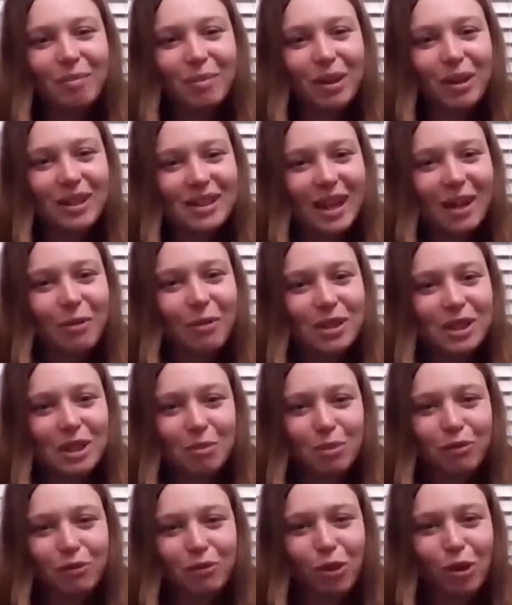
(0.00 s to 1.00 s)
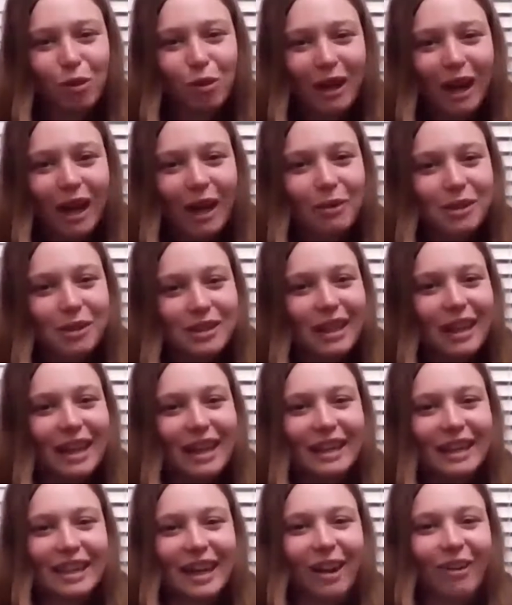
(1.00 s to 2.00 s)
because I wasn't performing, I was
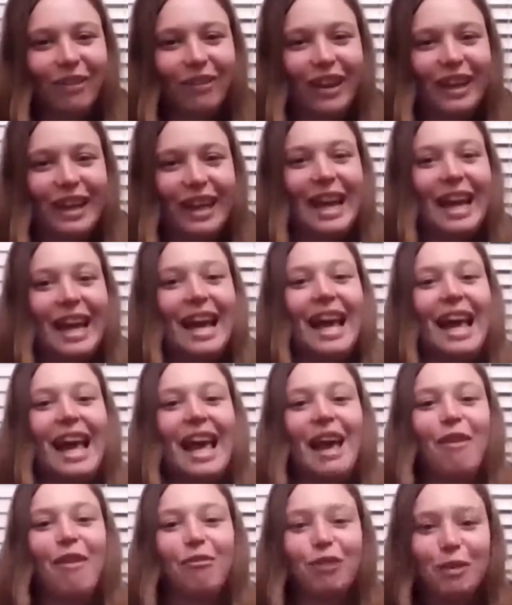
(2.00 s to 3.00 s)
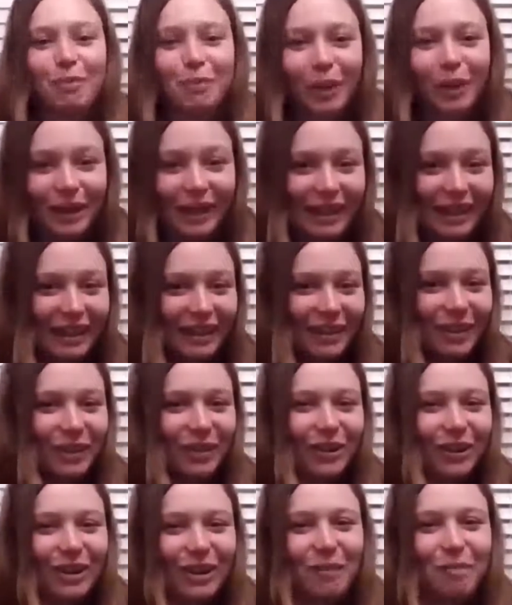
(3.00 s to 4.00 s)
letting down like everybody
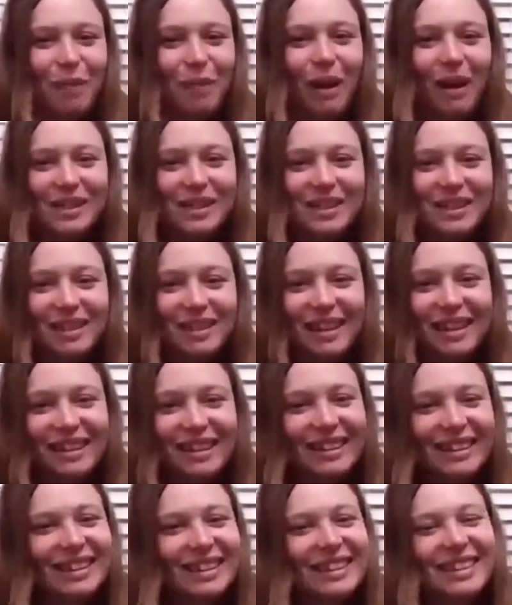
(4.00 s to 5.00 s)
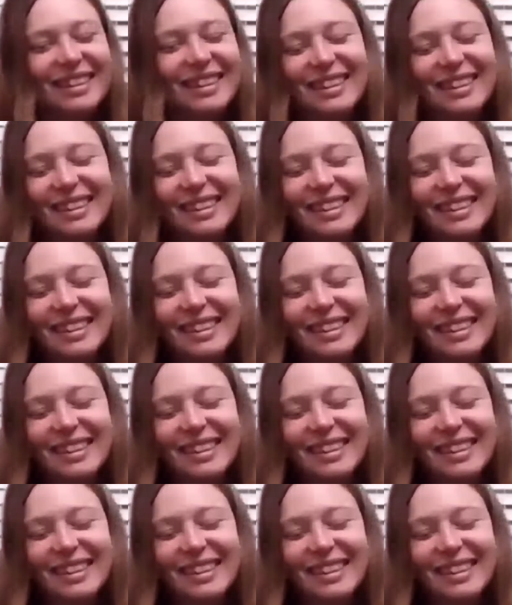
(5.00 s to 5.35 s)
who could possibly,